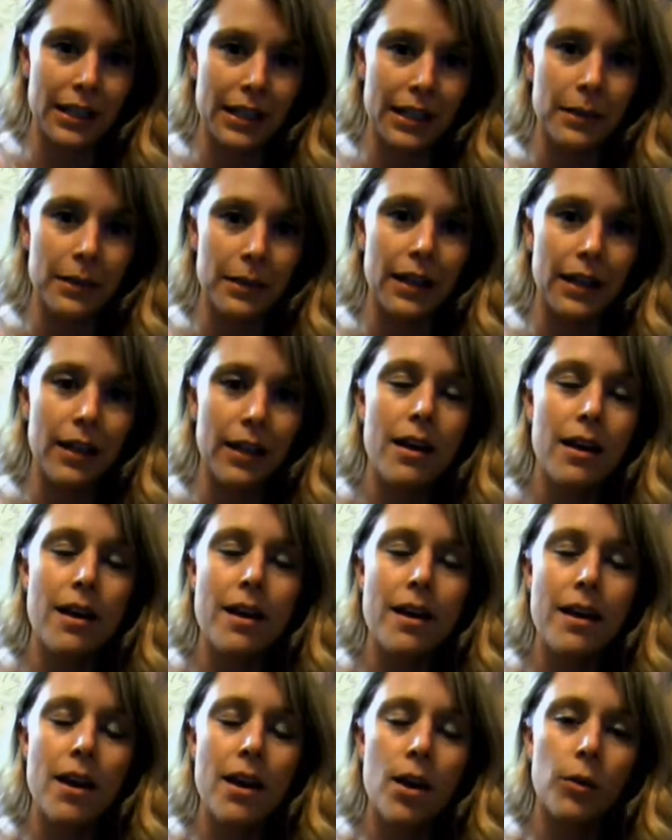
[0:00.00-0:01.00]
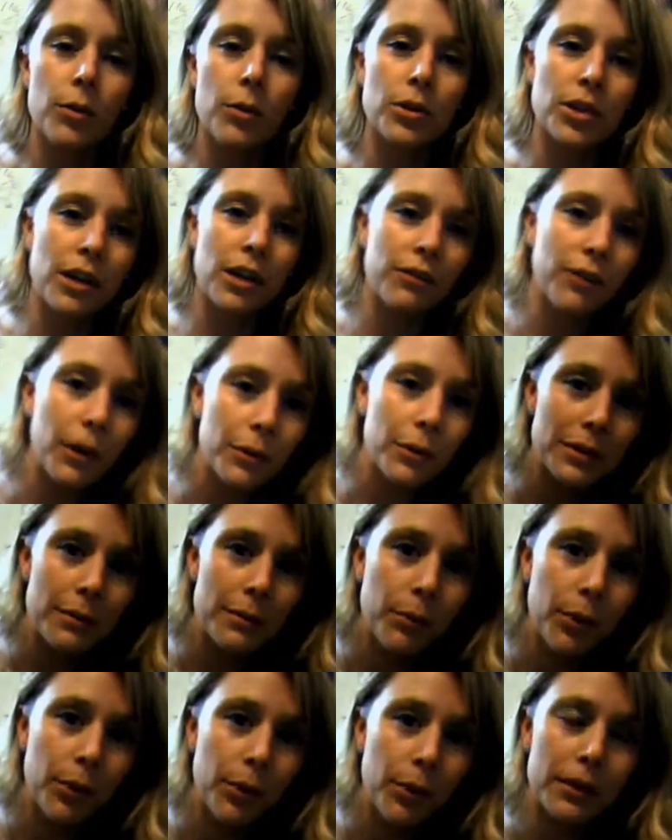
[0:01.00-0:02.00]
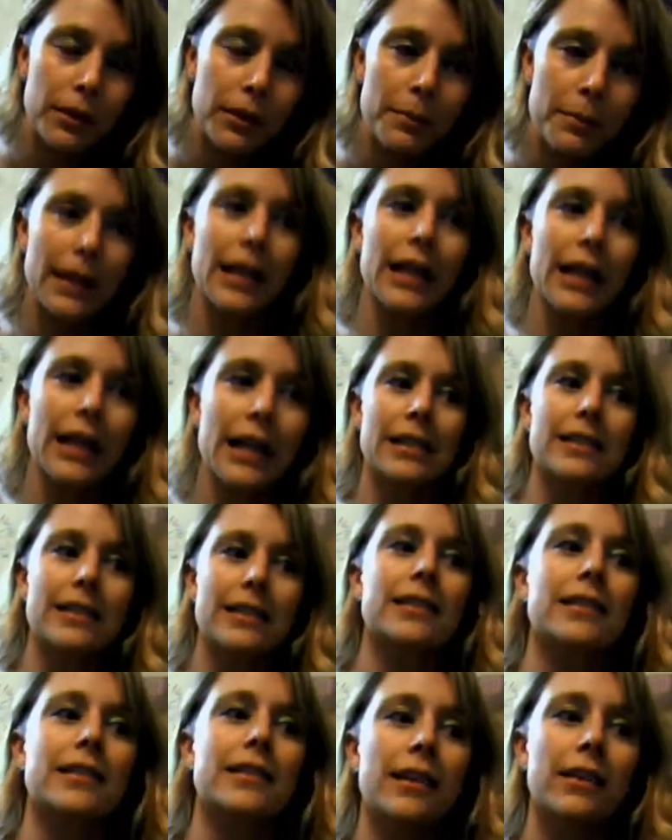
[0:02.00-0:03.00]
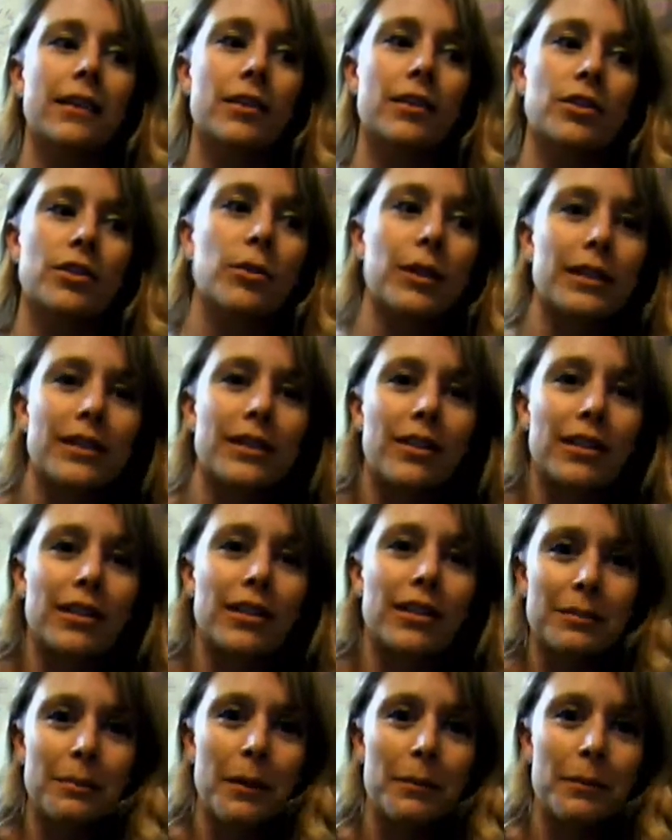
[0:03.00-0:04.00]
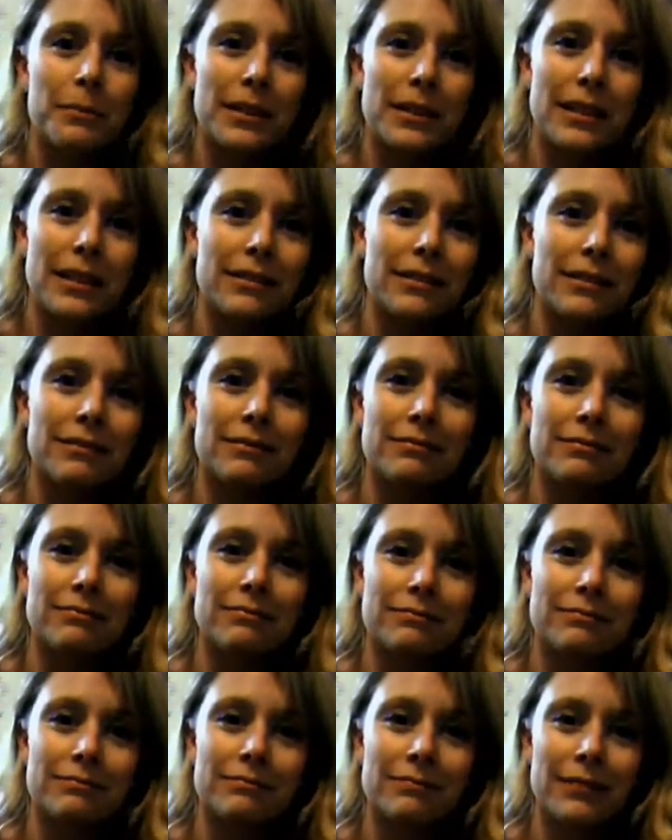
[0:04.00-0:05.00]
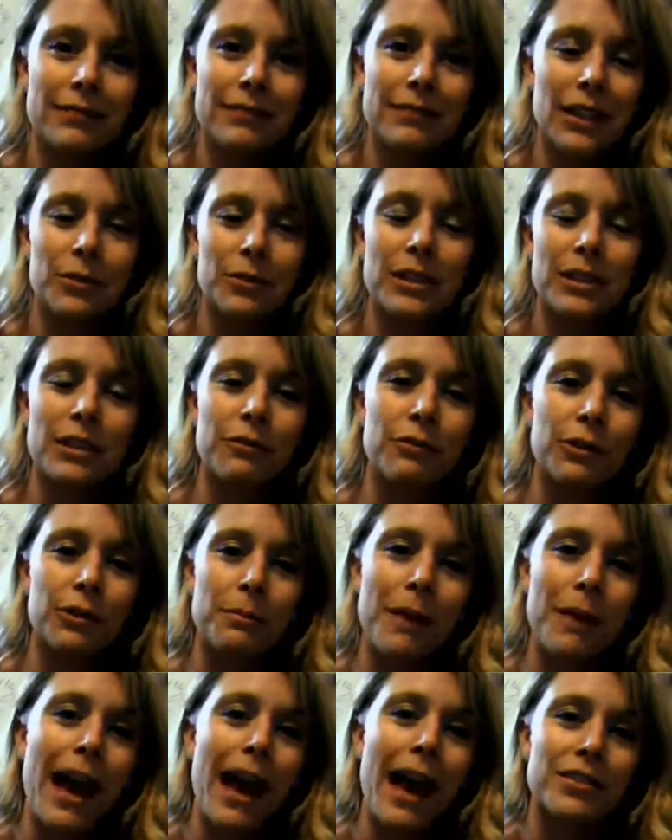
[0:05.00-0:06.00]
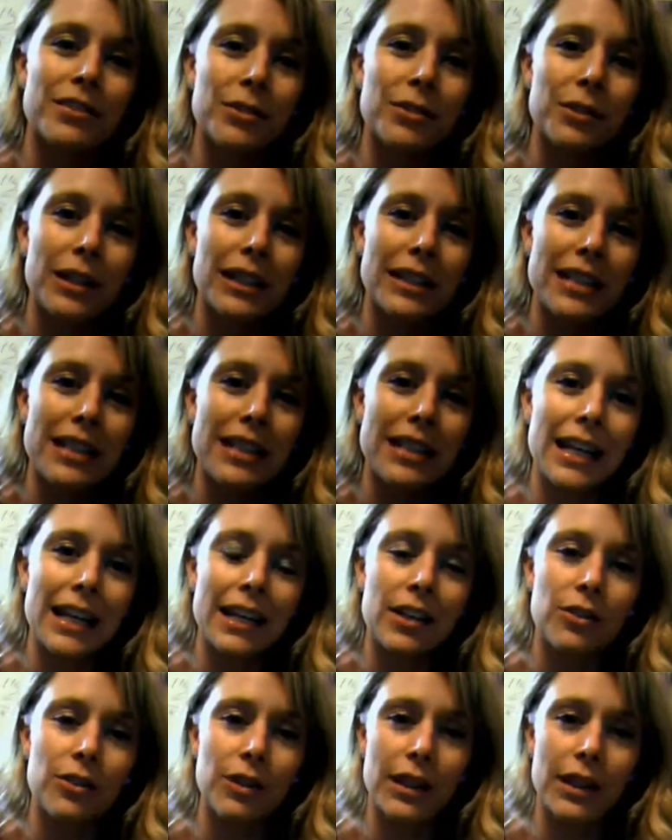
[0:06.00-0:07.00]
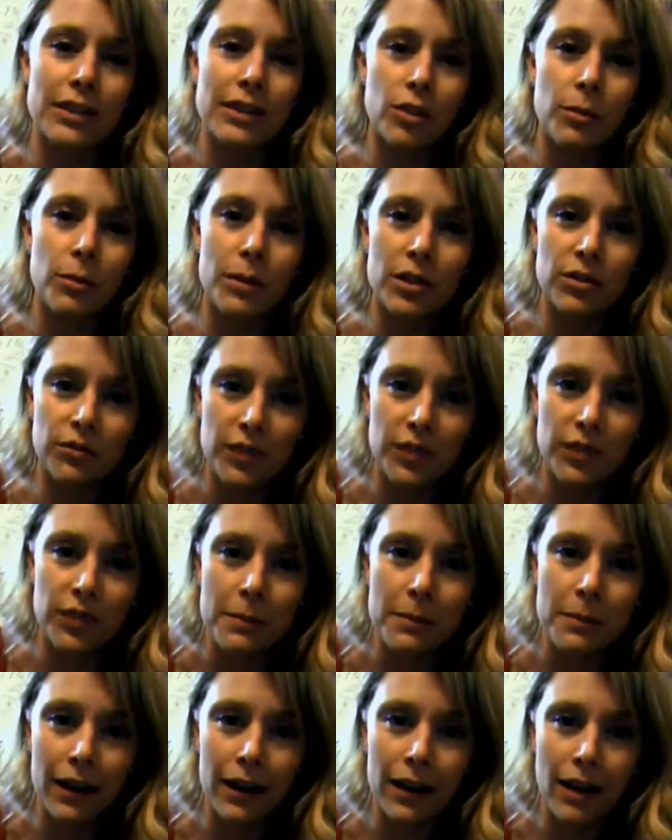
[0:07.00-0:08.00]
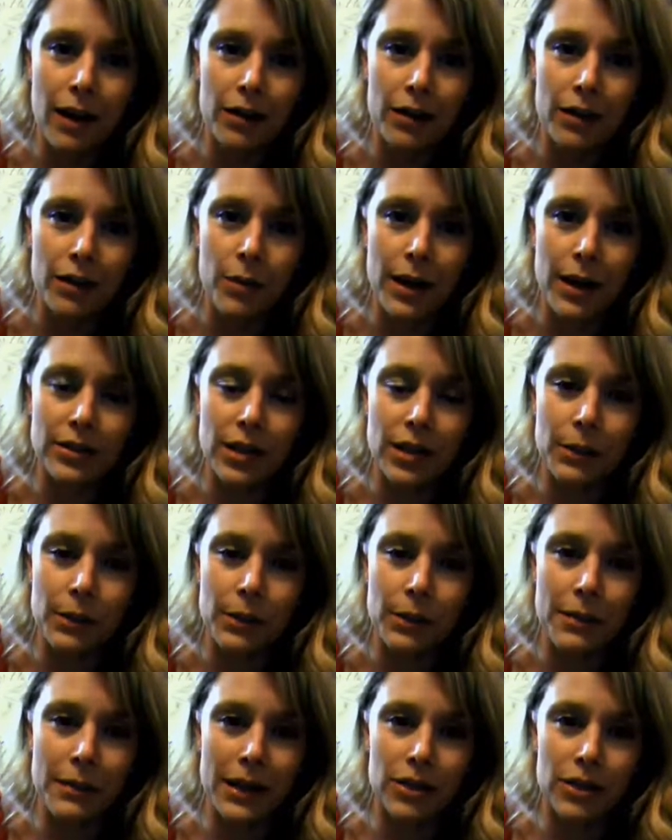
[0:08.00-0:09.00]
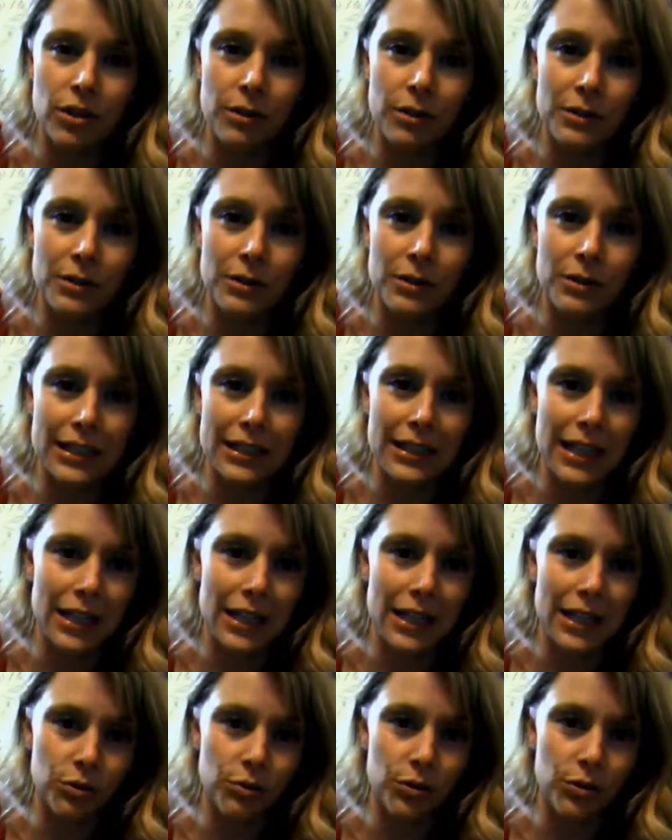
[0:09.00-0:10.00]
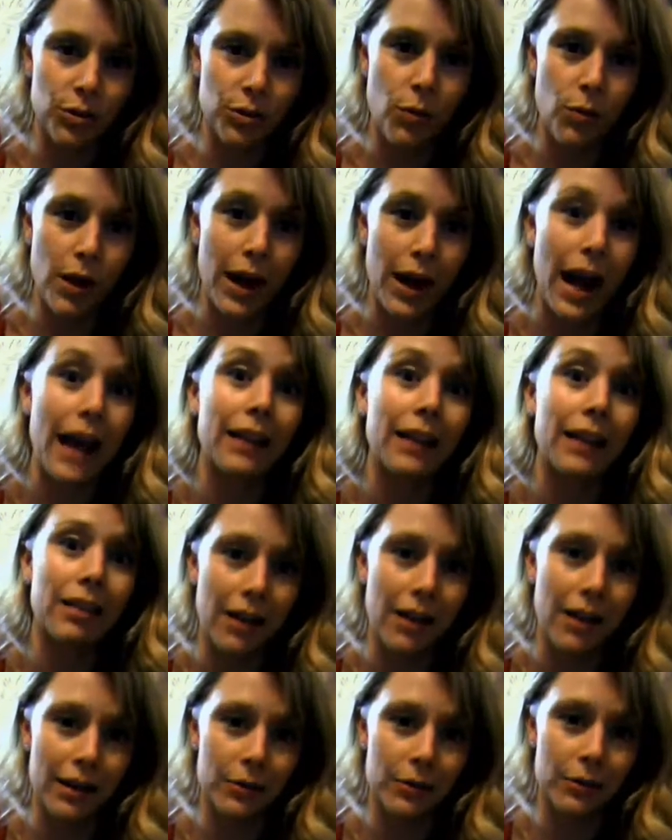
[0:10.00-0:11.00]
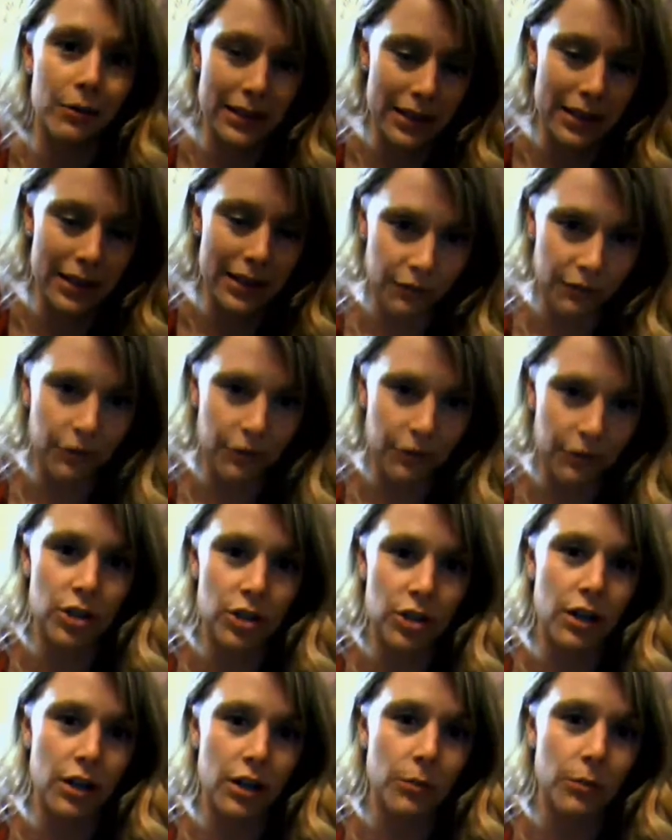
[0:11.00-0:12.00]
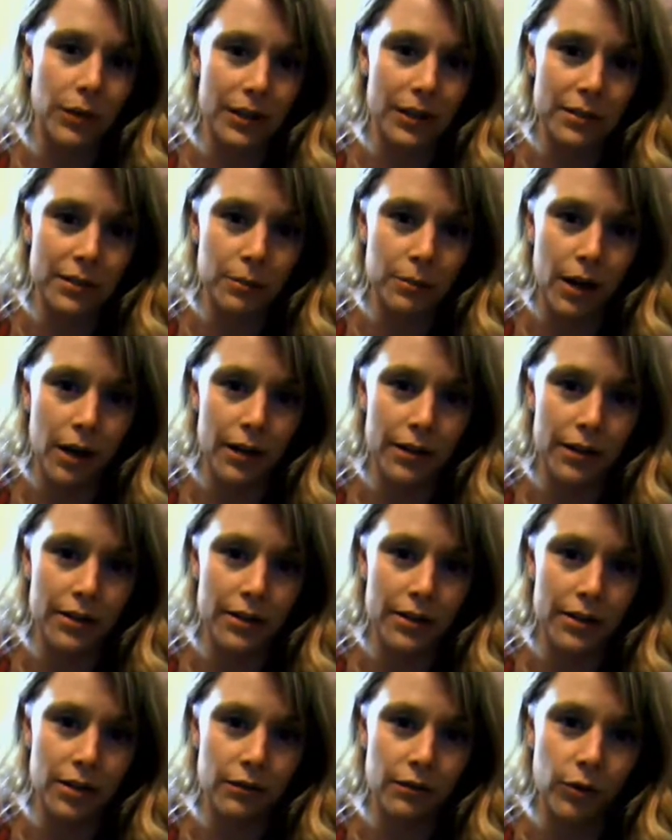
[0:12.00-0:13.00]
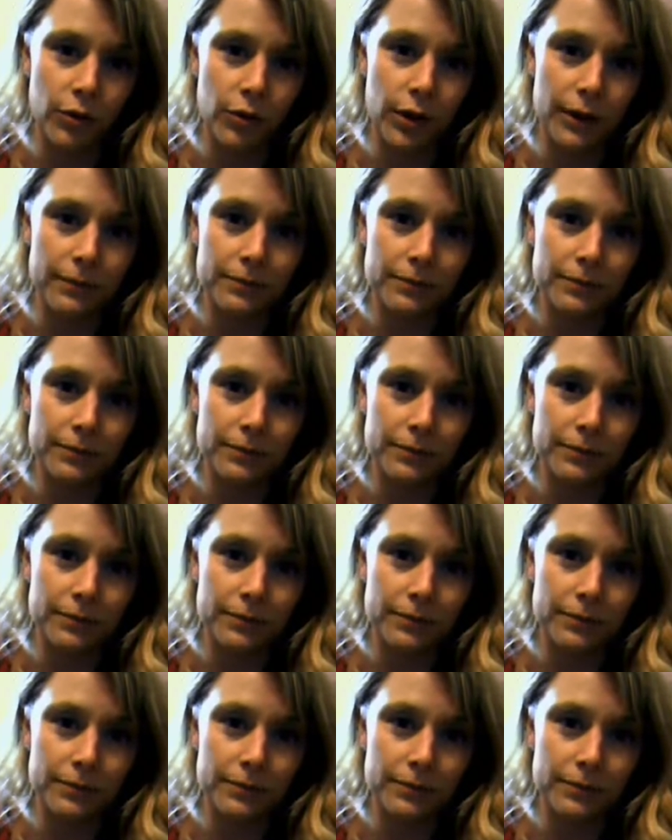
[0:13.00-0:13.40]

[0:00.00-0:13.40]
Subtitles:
going to be, which I felt was important because there's always all these bumps and, different paths you can take, and you get so much feedback along the way. So I want to make sure I was going to stay true to what I thought was the differentiator and what this product stood for.